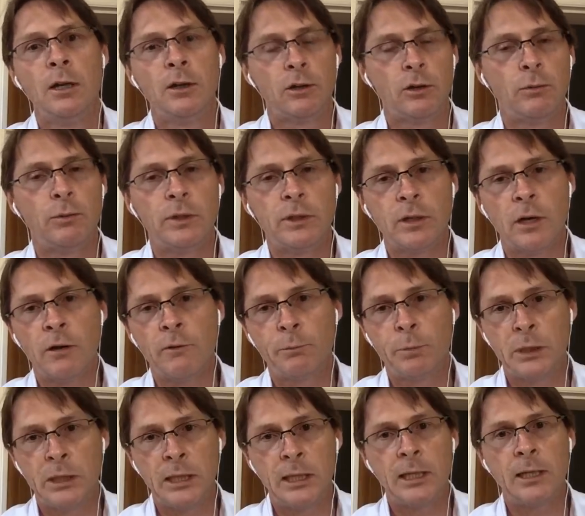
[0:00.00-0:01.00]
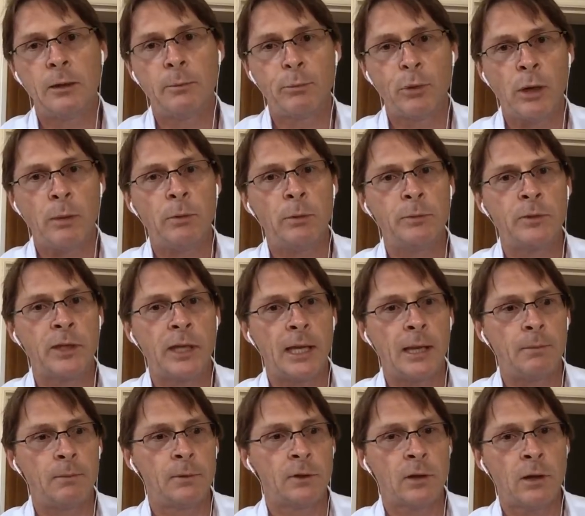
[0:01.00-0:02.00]
to resolve particular problems at
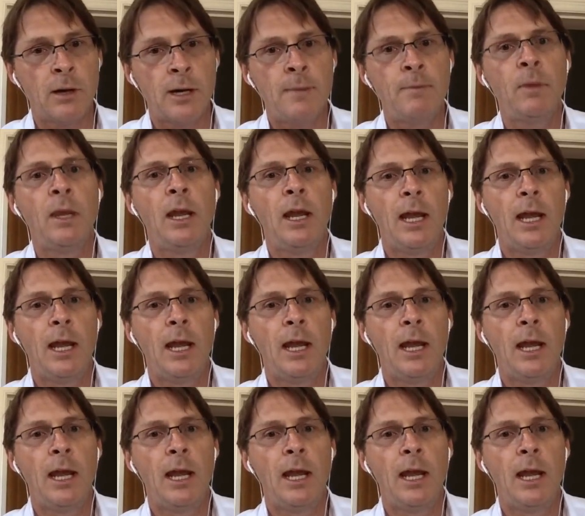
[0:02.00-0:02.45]
that time,